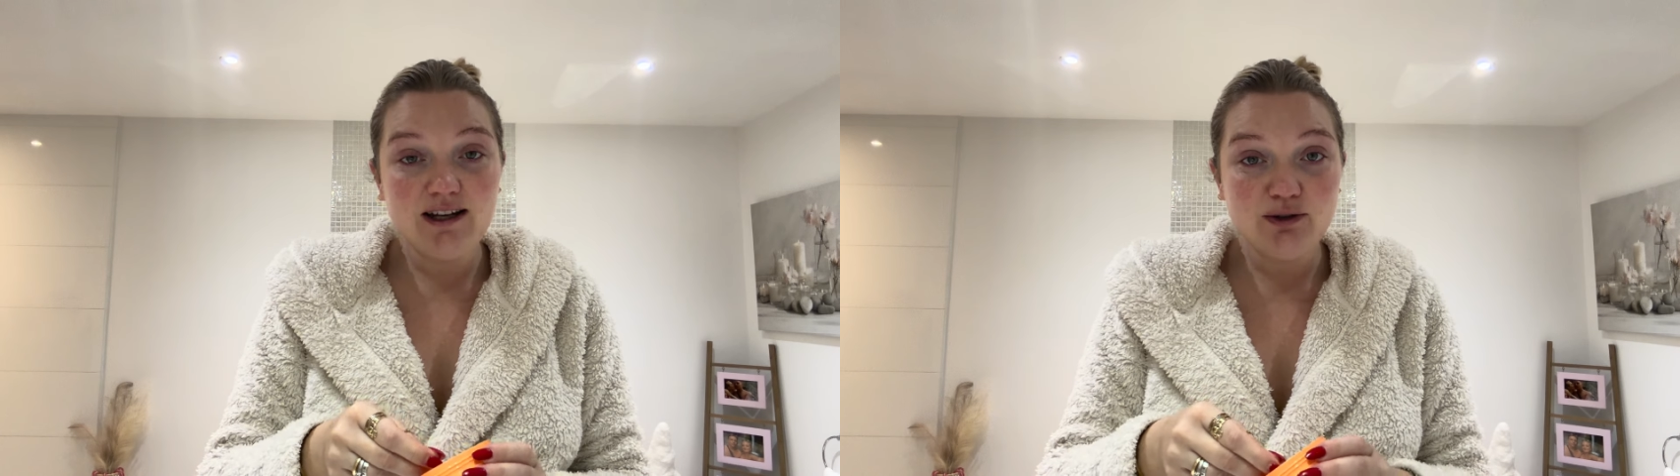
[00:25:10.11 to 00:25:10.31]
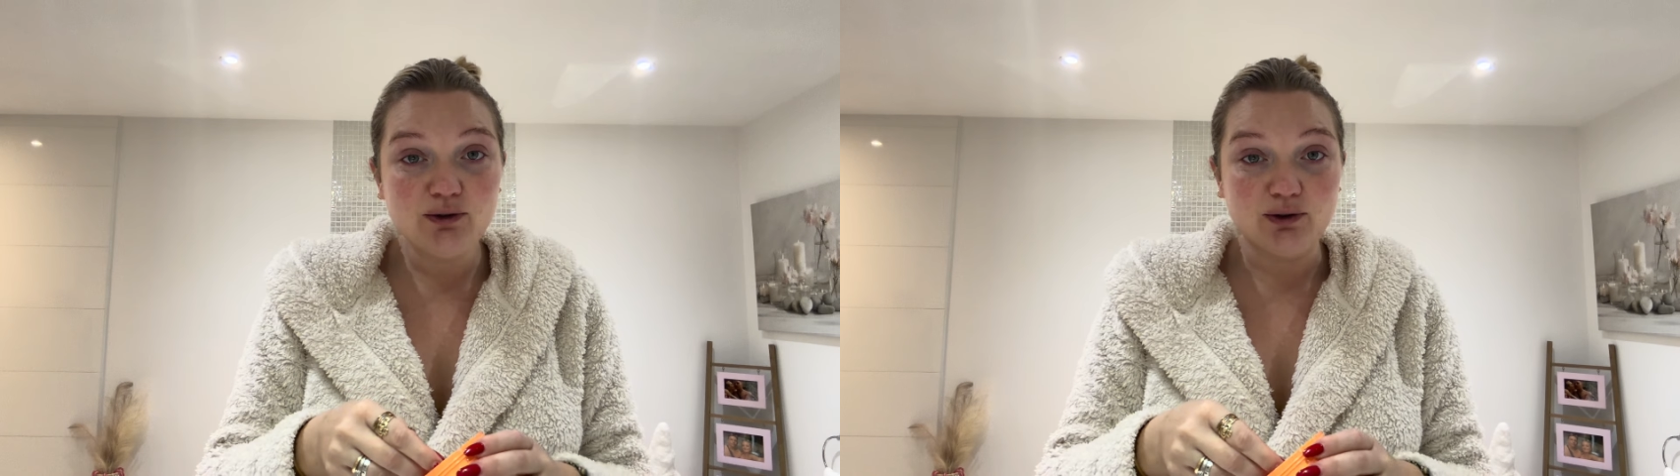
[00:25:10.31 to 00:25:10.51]

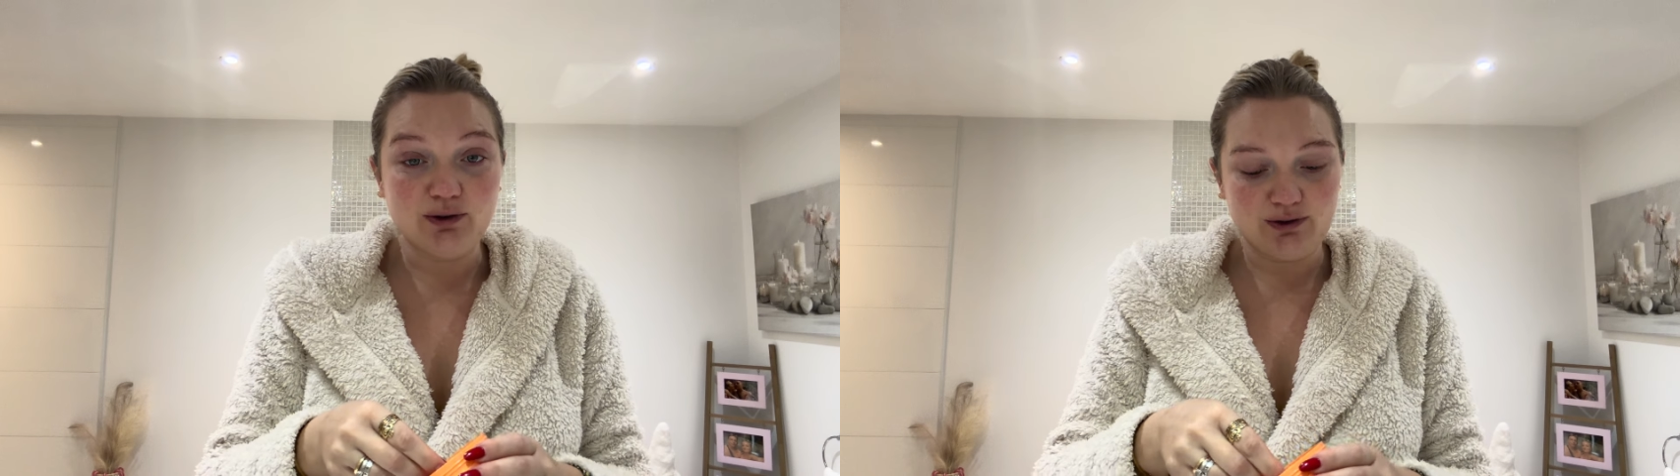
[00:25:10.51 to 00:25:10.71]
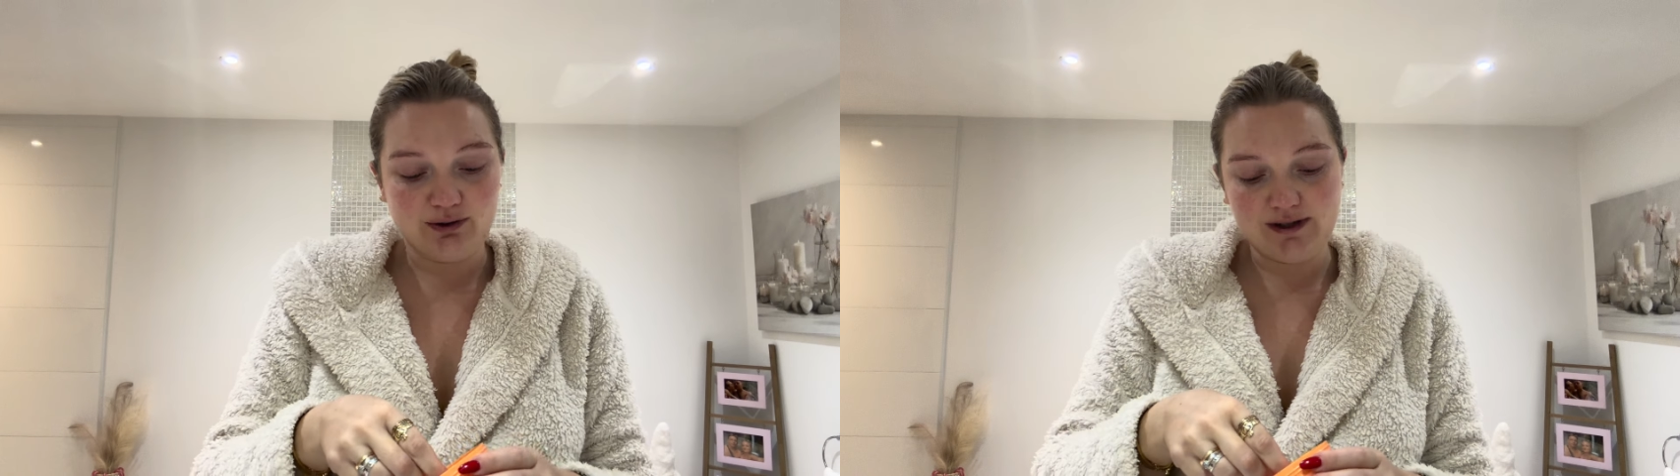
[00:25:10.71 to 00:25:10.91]

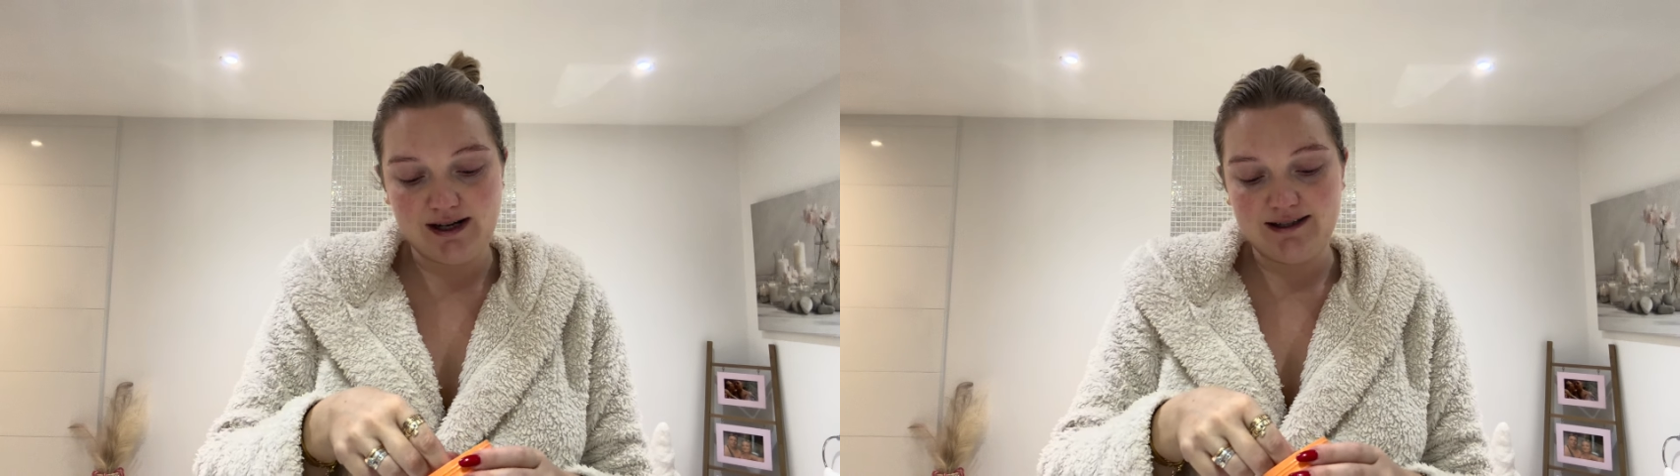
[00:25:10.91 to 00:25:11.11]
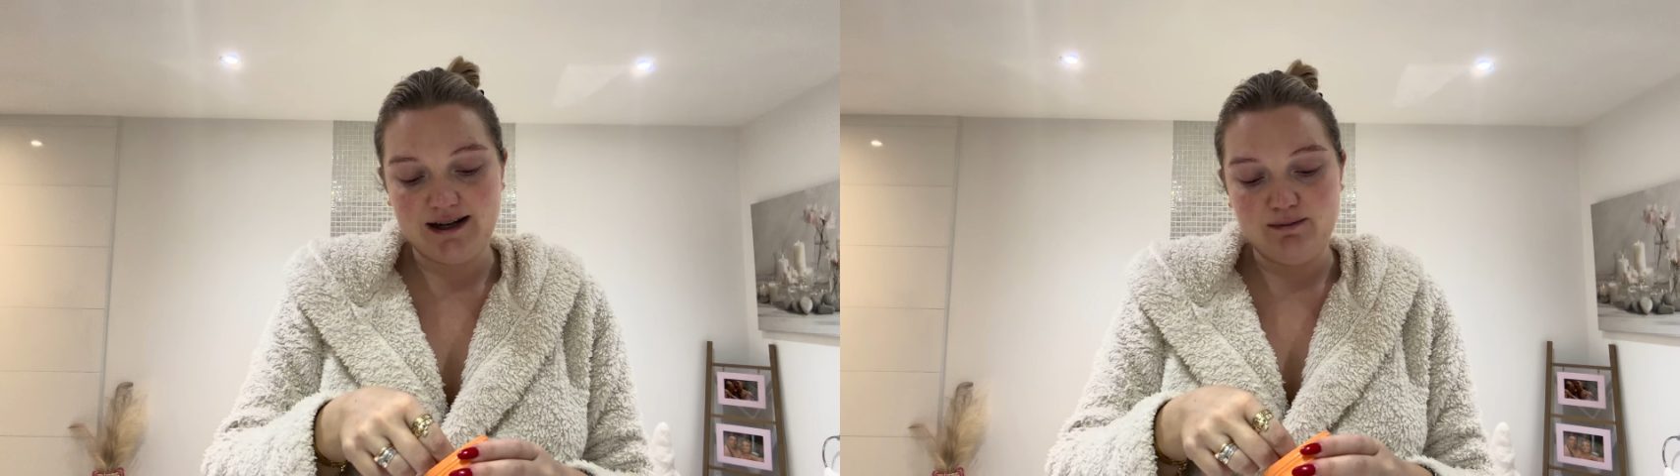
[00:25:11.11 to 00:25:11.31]
doors on
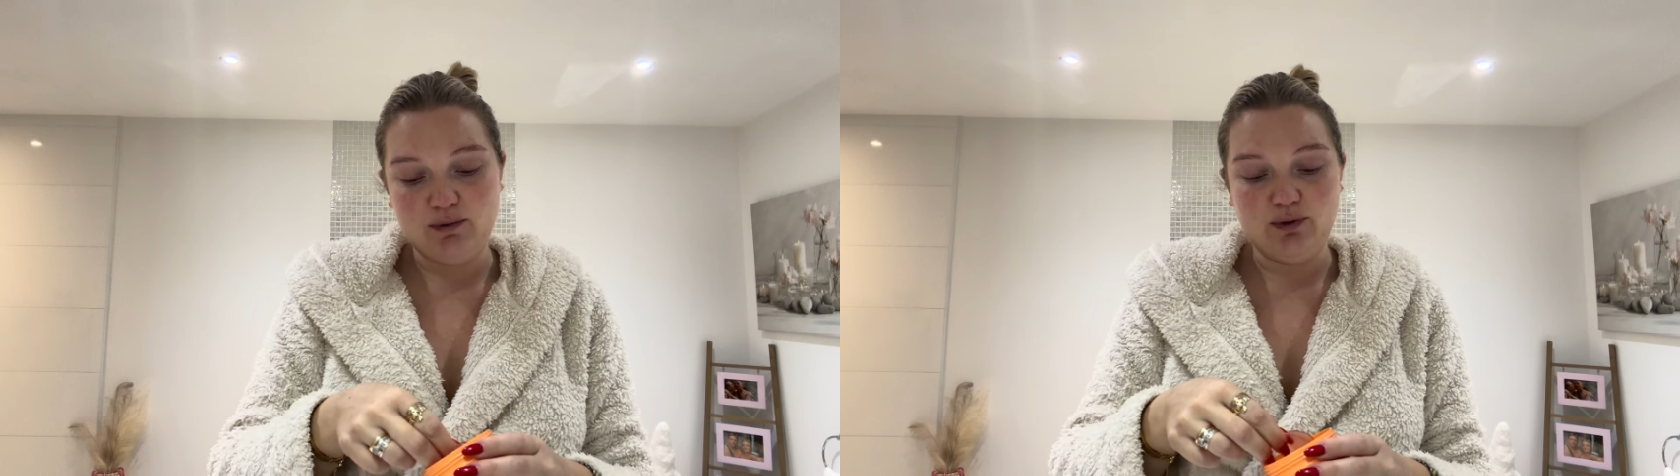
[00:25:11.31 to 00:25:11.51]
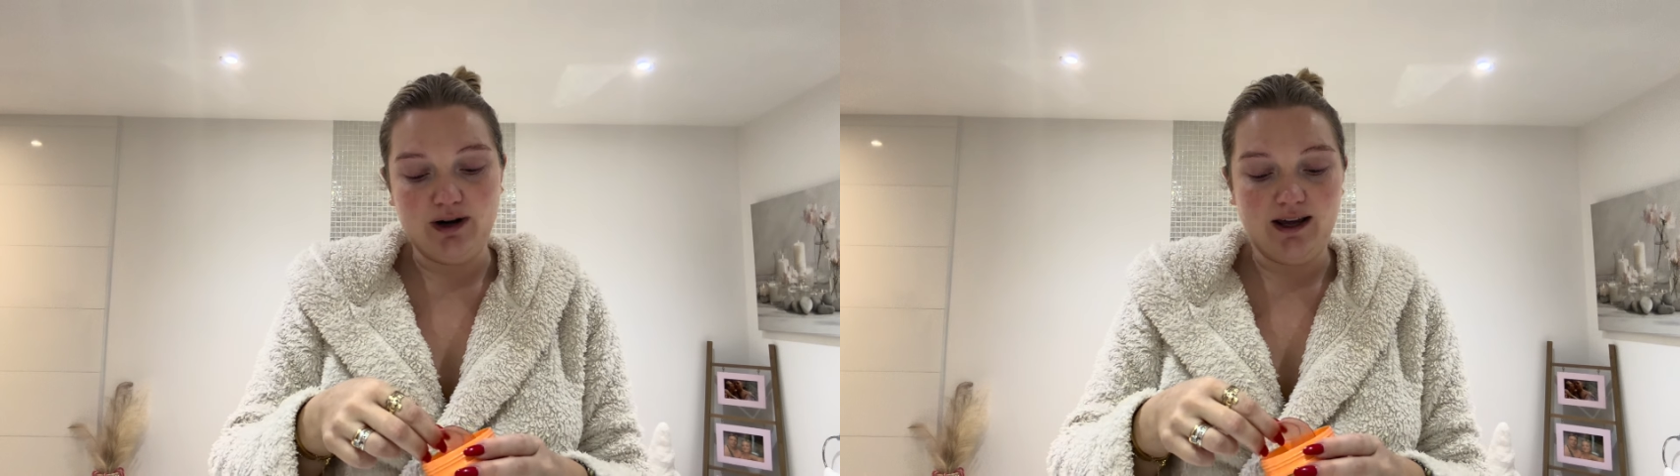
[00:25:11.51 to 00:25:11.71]
Saturday
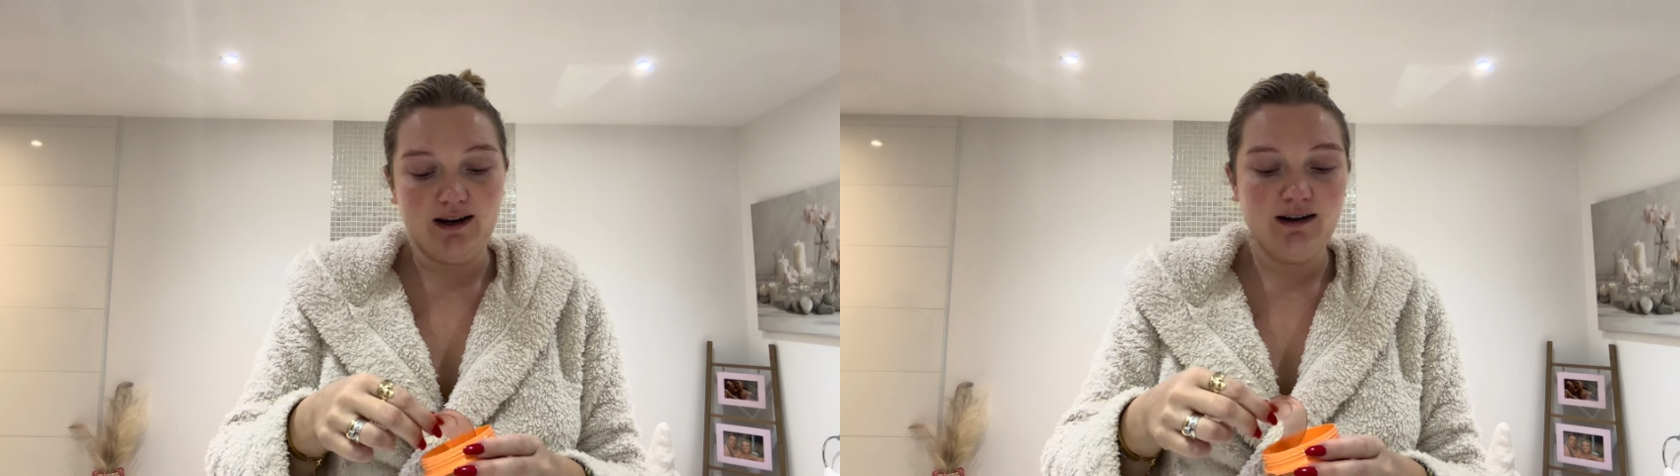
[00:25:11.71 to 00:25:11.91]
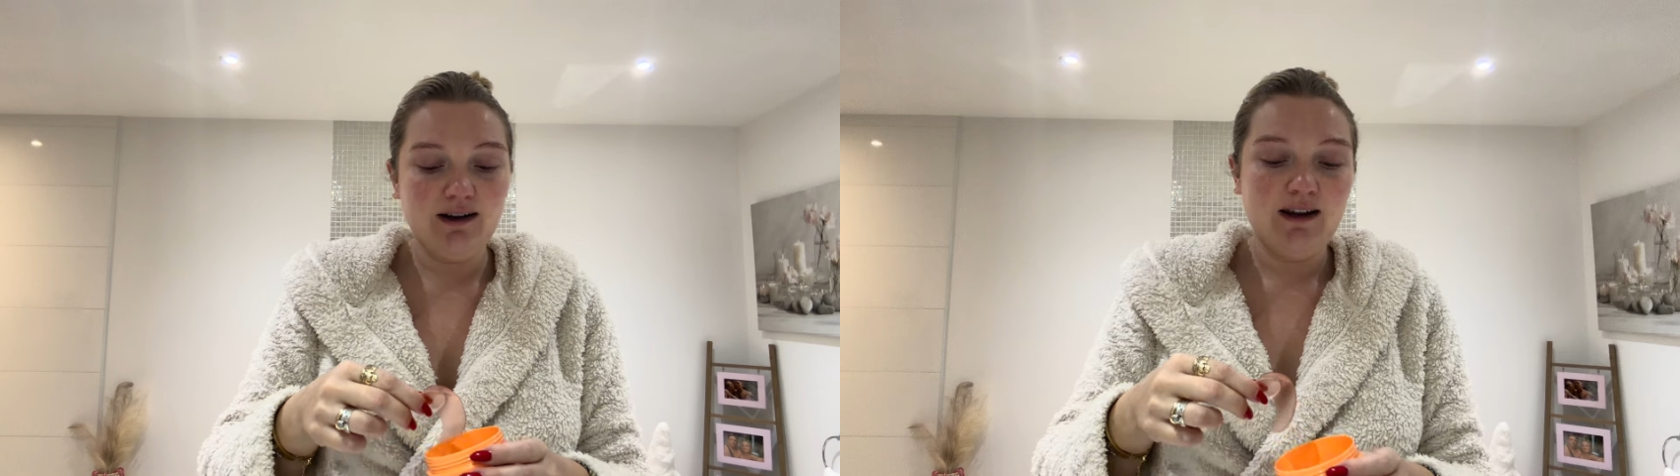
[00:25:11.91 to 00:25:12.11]

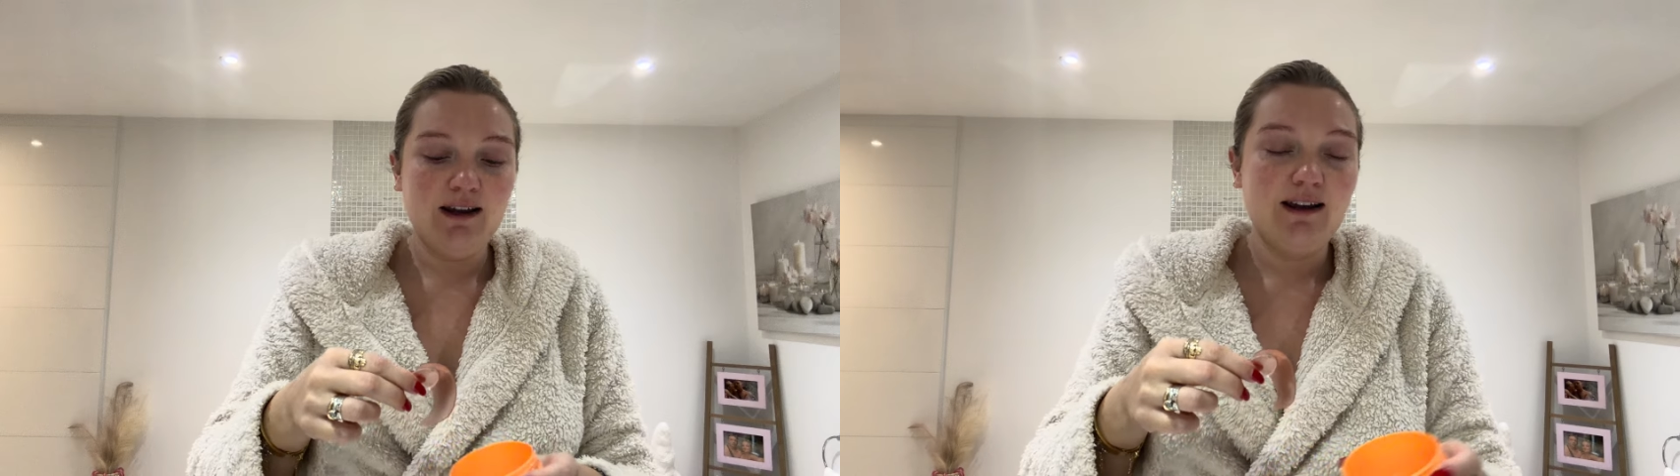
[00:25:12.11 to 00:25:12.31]
morning.